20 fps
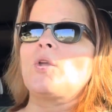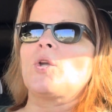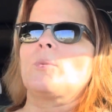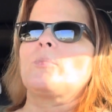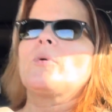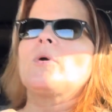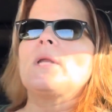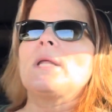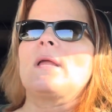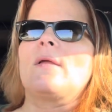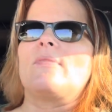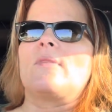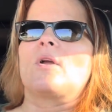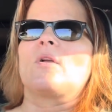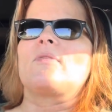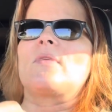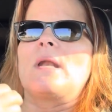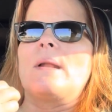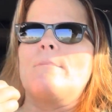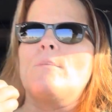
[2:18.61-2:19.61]
you're putting in
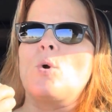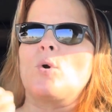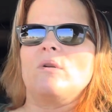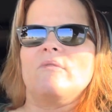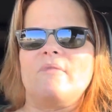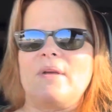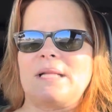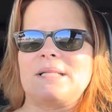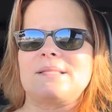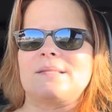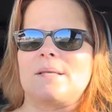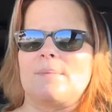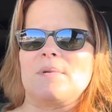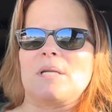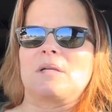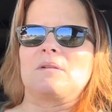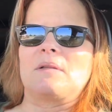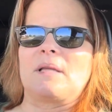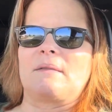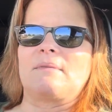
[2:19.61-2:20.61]
there that motivates them
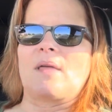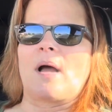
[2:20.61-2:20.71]
to click